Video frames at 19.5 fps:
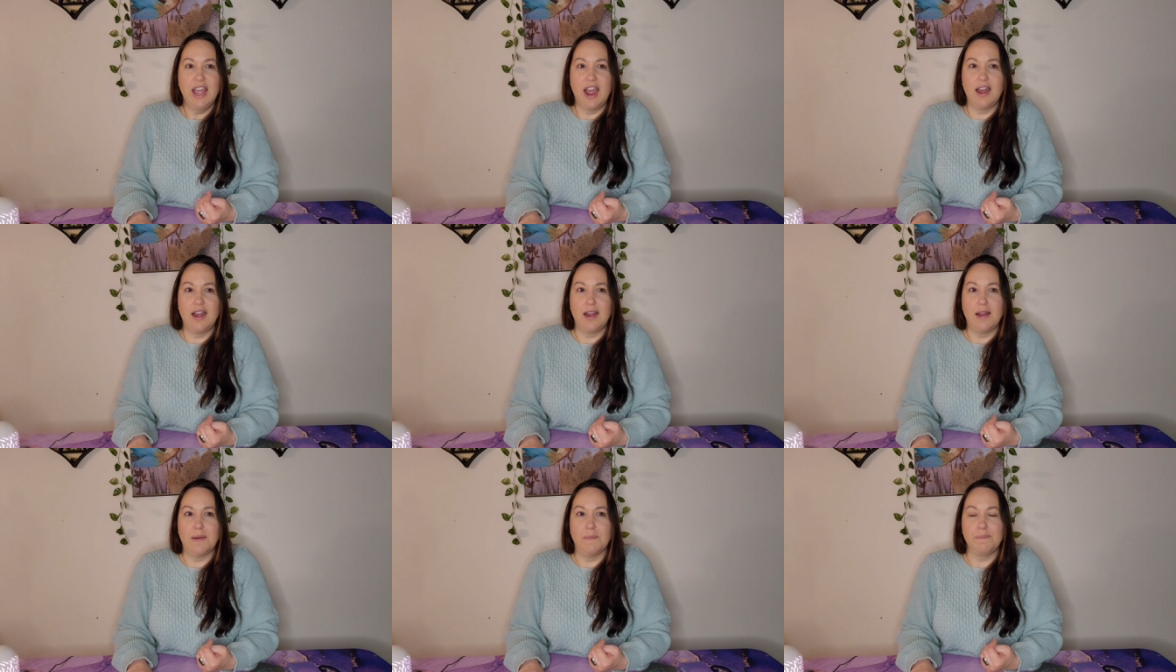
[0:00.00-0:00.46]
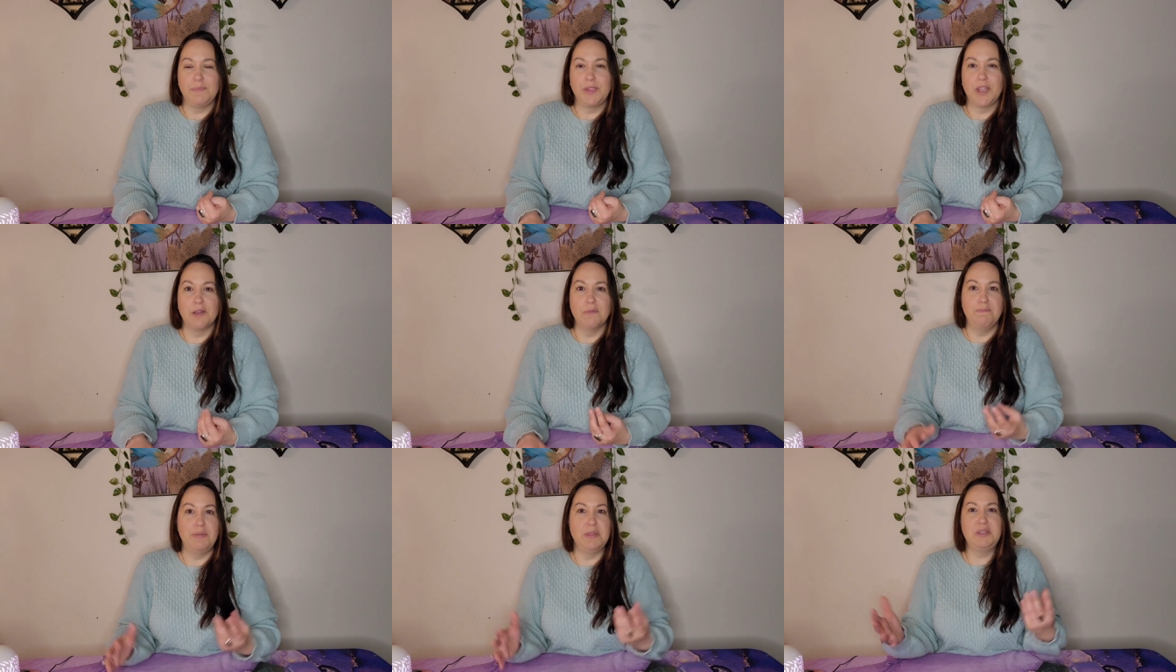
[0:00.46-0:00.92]
um,
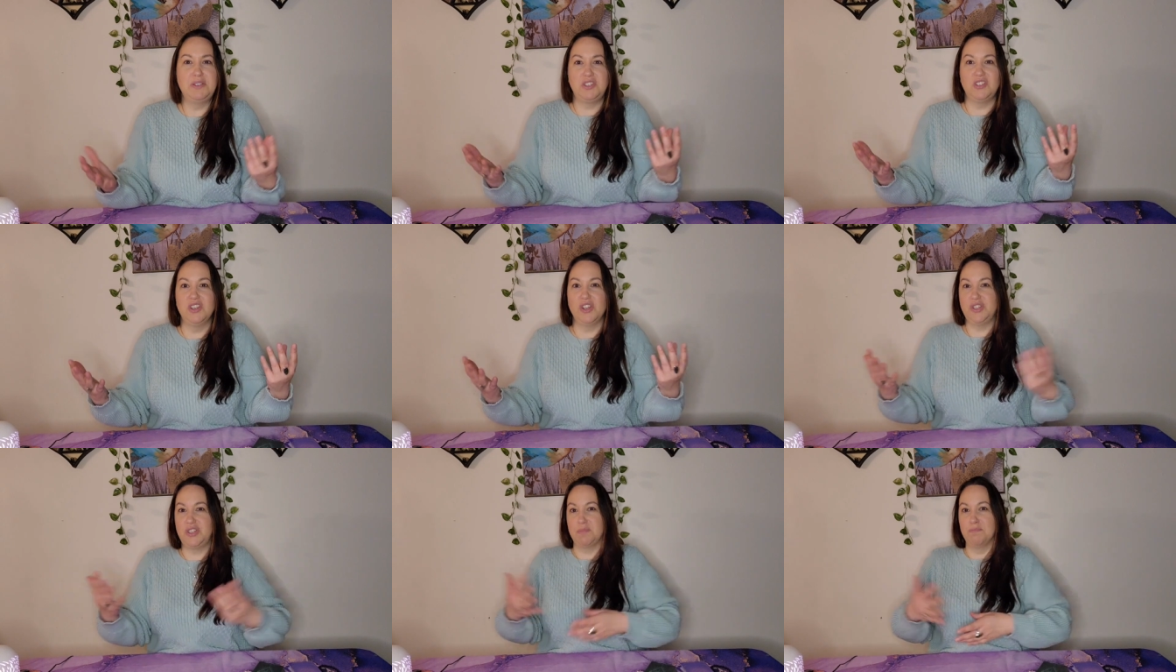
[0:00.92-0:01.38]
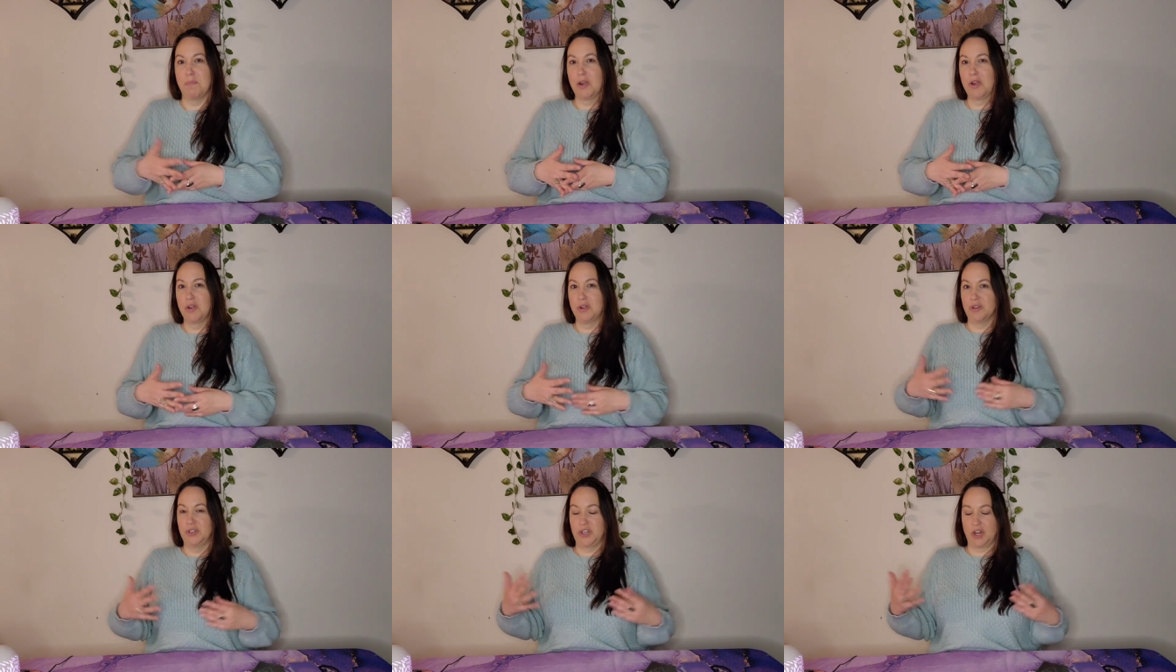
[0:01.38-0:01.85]
a business
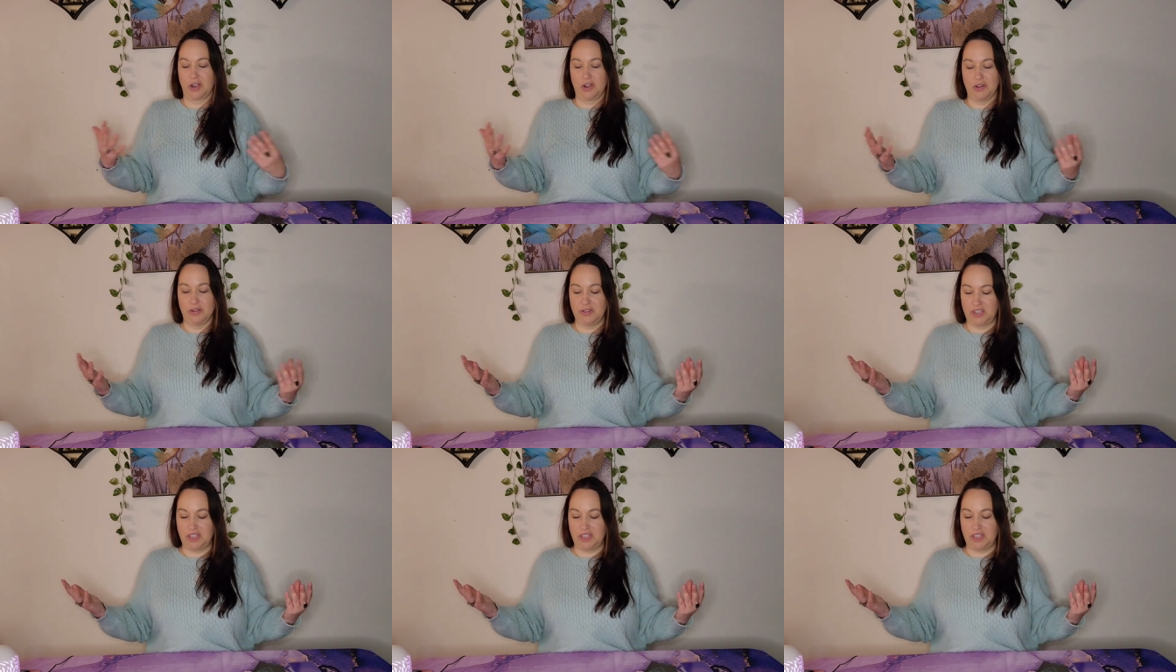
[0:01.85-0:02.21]
merger,